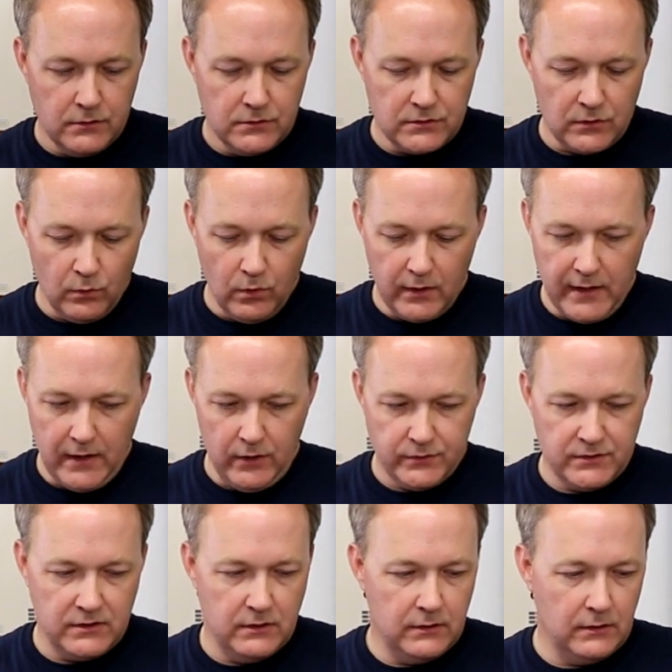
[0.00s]
So what
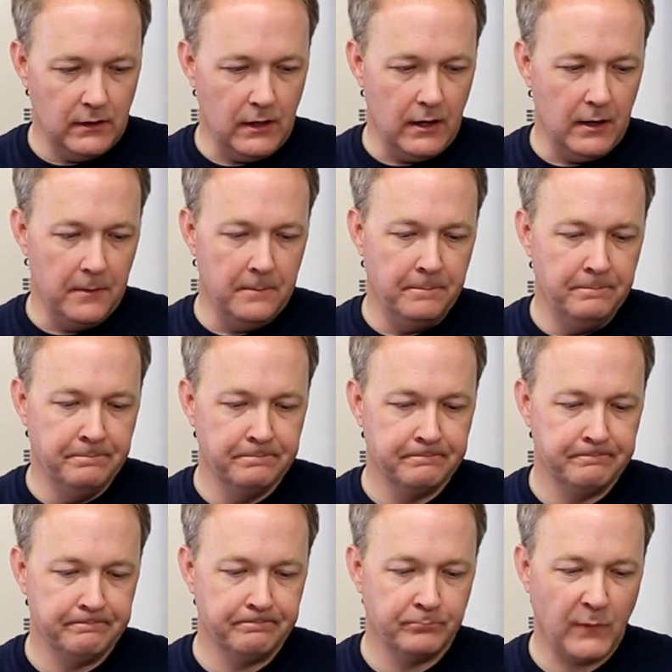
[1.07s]
else?
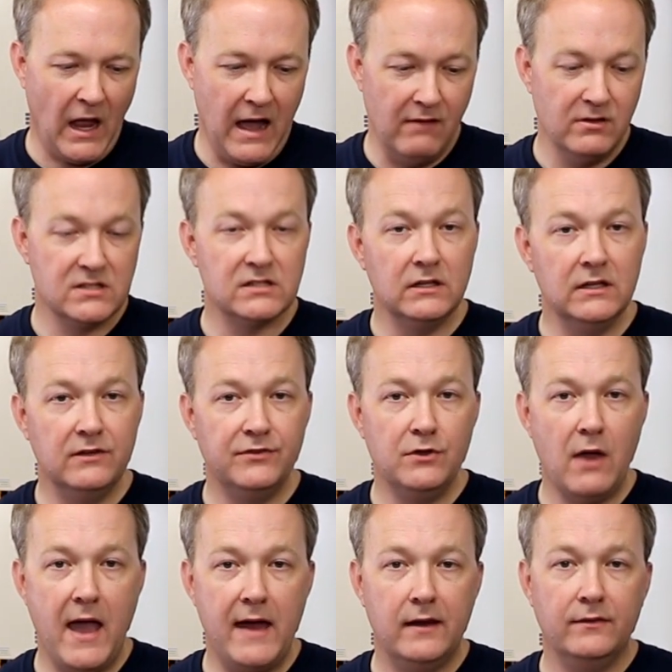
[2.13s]
Obviously, if
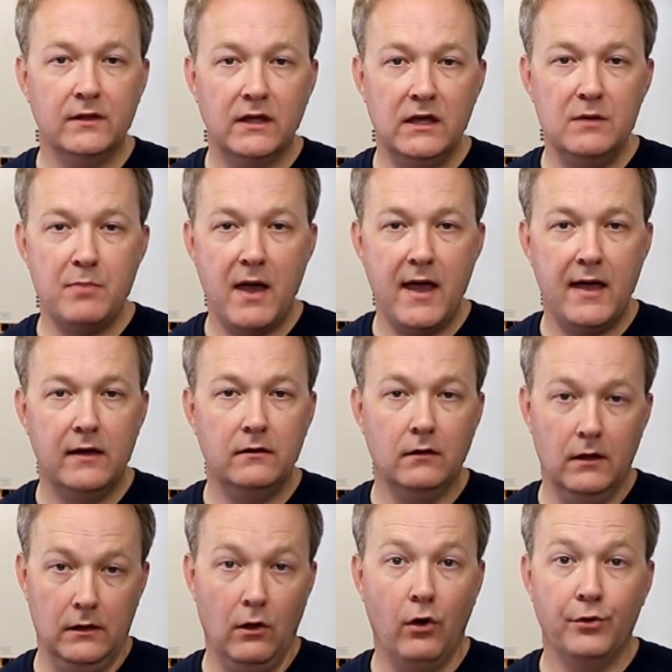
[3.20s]
you added the keypad,
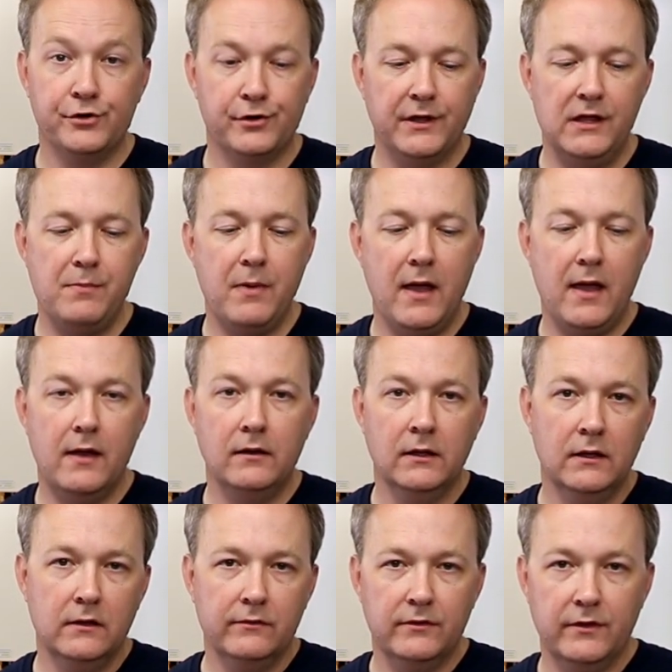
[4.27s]
a larger keypad,
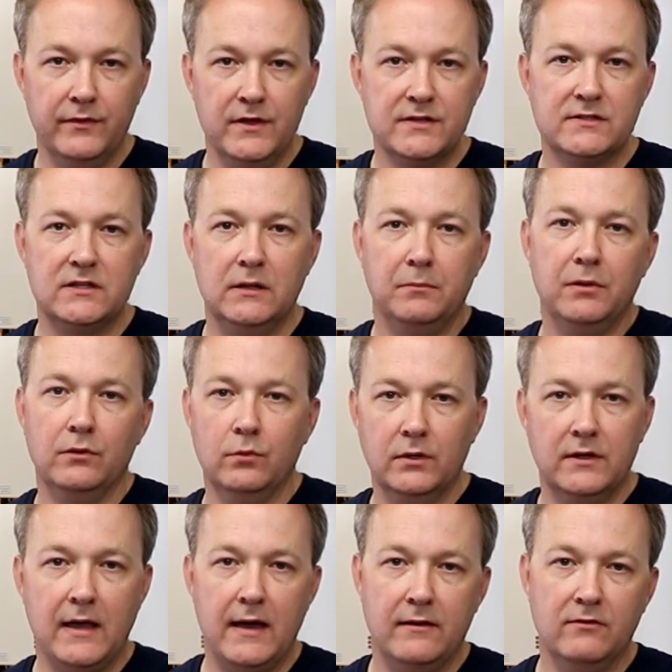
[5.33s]
then this template
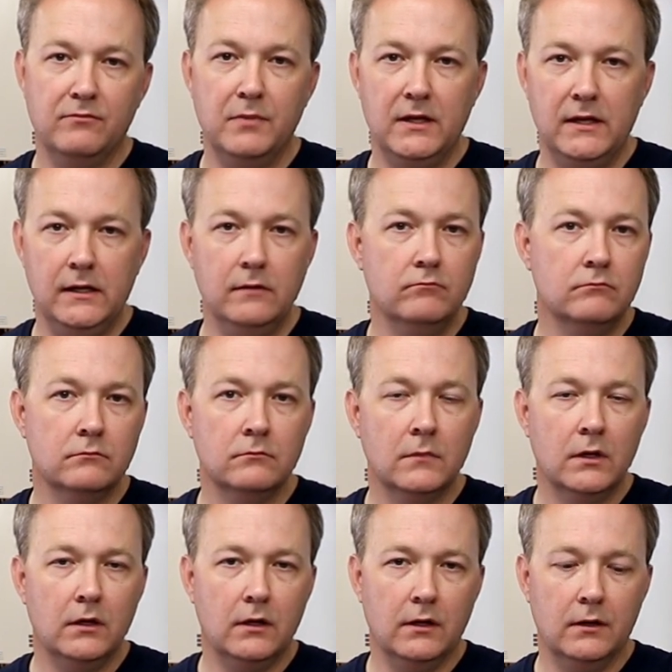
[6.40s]
would kind of be
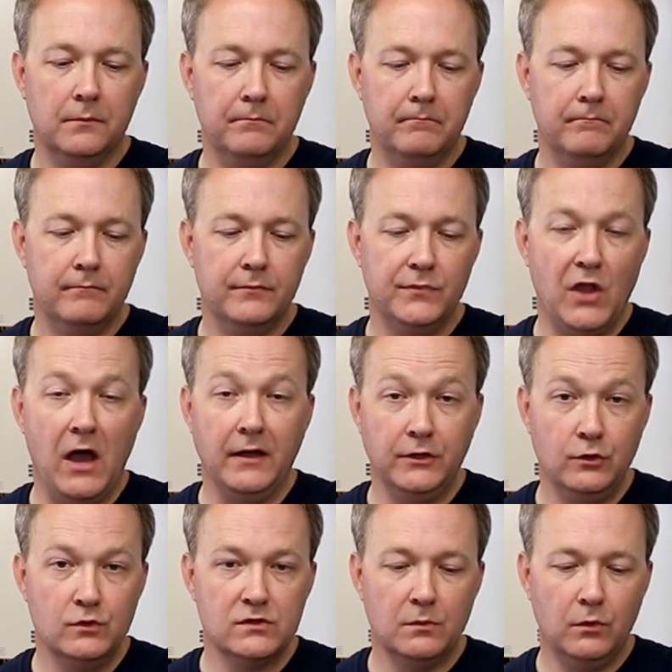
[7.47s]
not
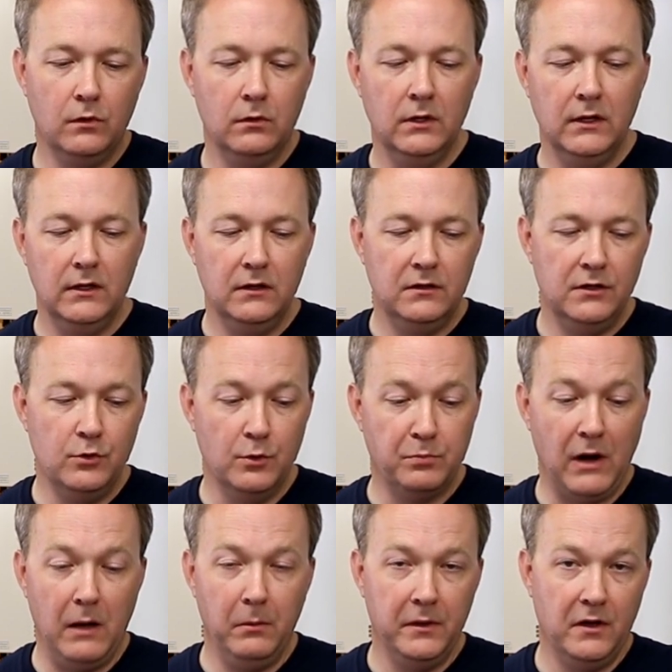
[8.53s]
usable. You would
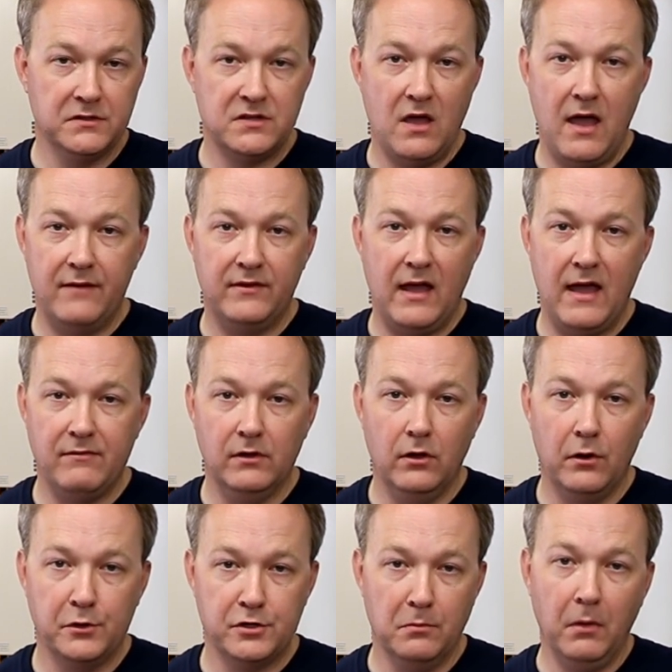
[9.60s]
probably also have to have a
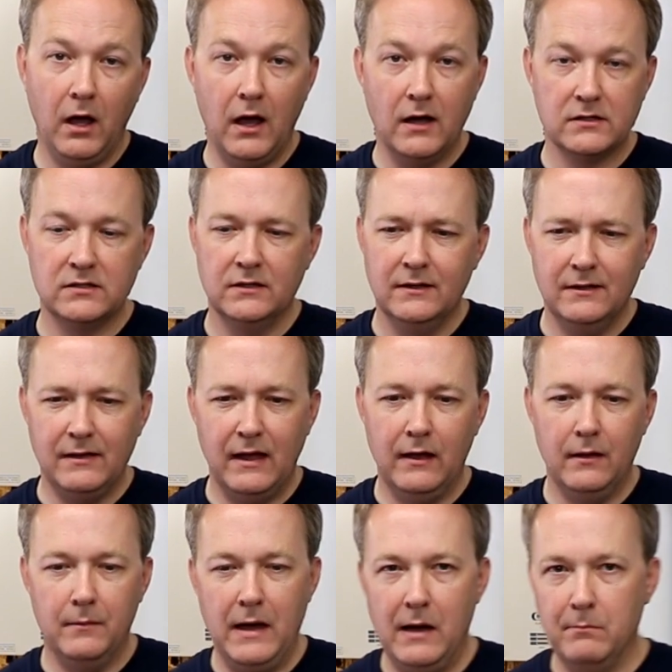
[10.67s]
larger box.
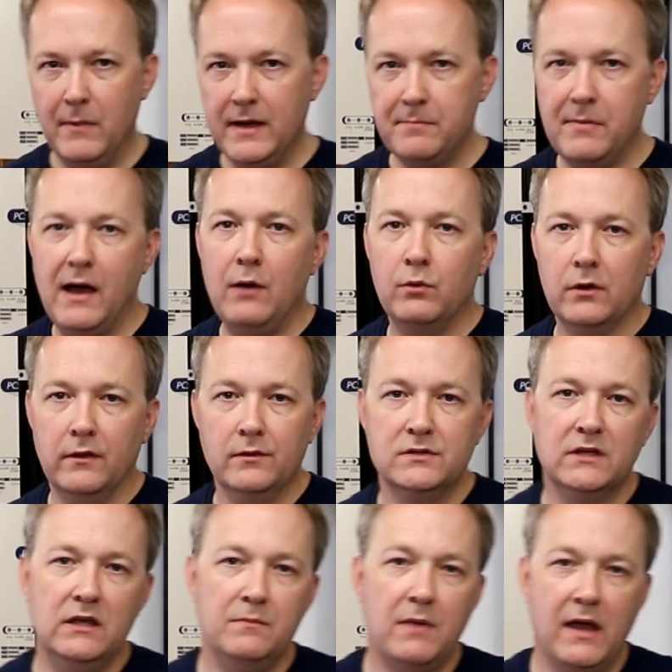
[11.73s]
I may buy one of
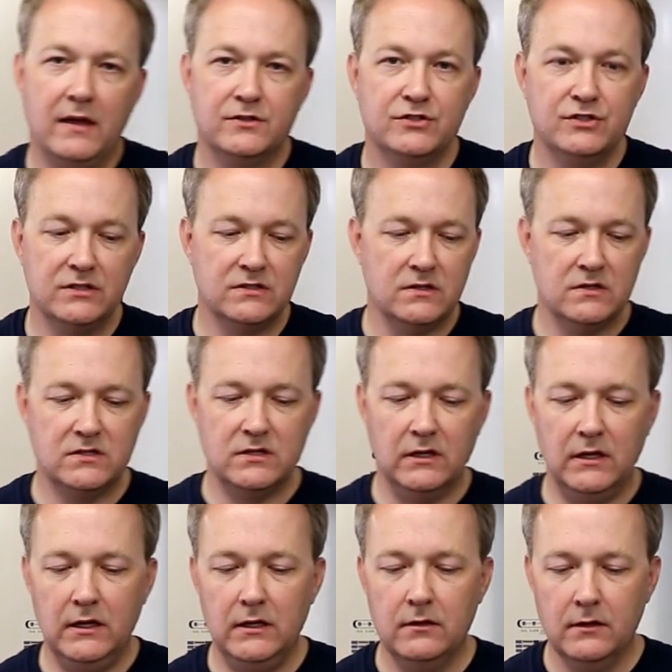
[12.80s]
those keypads just to
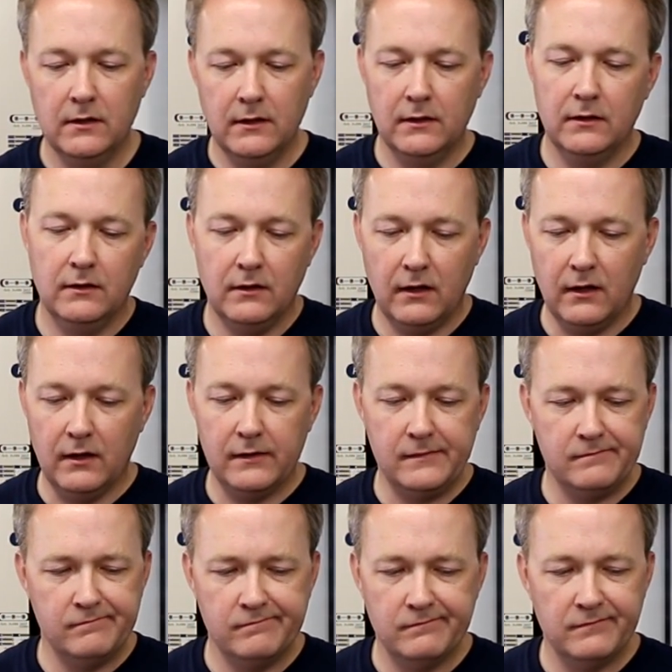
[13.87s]
see
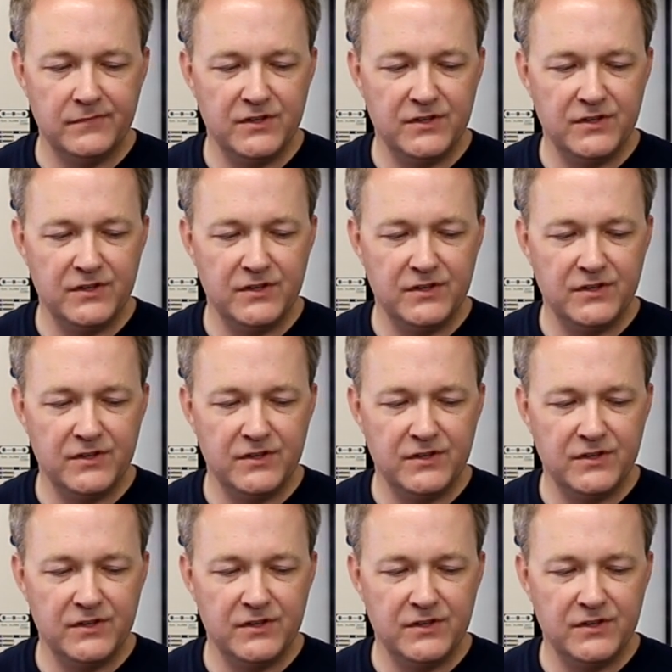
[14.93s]
if